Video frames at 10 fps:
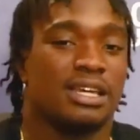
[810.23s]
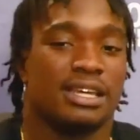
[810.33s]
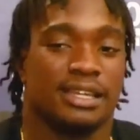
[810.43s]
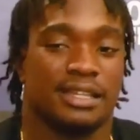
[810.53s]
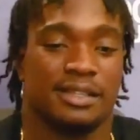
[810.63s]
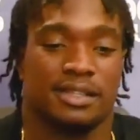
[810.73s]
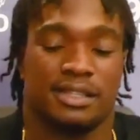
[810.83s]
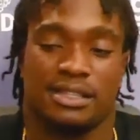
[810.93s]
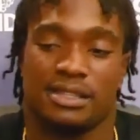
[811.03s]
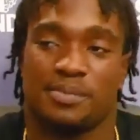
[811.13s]
And
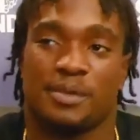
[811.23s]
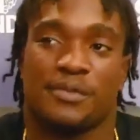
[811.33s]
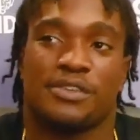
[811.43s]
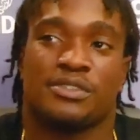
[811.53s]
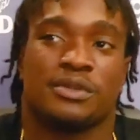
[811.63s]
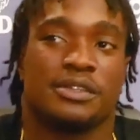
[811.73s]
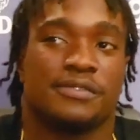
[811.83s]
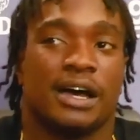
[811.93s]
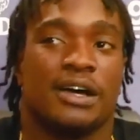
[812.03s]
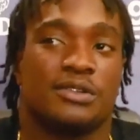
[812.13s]
Memphis really
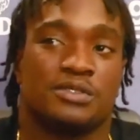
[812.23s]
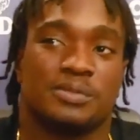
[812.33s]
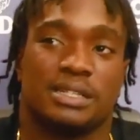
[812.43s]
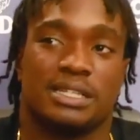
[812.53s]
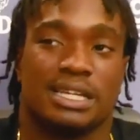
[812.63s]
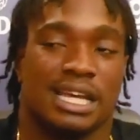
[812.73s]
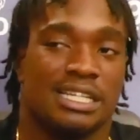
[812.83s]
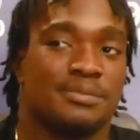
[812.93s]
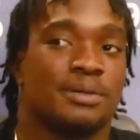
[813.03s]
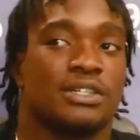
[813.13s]
values me
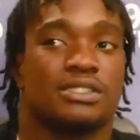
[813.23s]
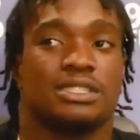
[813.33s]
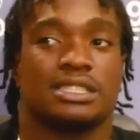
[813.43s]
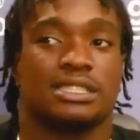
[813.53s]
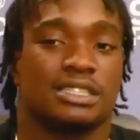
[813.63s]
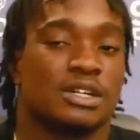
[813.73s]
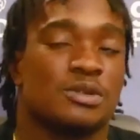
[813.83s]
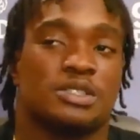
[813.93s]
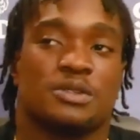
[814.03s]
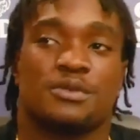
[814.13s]
as a person, and
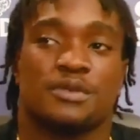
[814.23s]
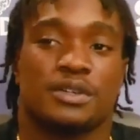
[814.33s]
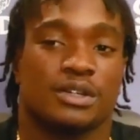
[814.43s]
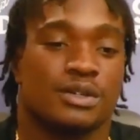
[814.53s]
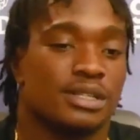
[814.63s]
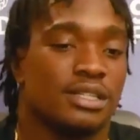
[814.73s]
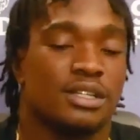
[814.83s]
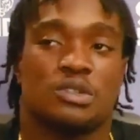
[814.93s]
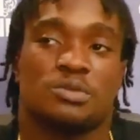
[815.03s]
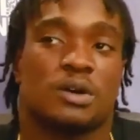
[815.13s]
Coach Silverfield and
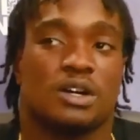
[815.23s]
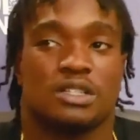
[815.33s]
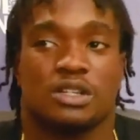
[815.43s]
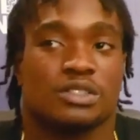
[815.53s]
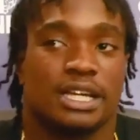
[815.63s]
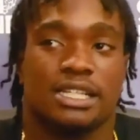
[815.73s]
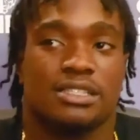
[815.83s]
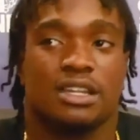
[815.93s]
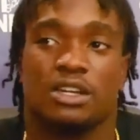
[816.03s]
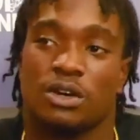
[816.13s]
Coach Barnes, Coach Hanks,
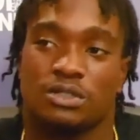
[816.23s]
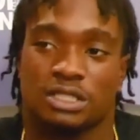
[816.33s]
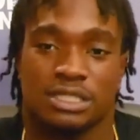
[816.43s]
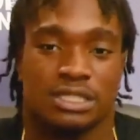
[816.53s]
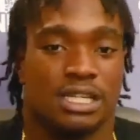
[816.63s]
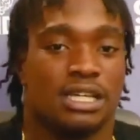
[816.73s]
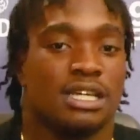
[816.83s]
all the coaches,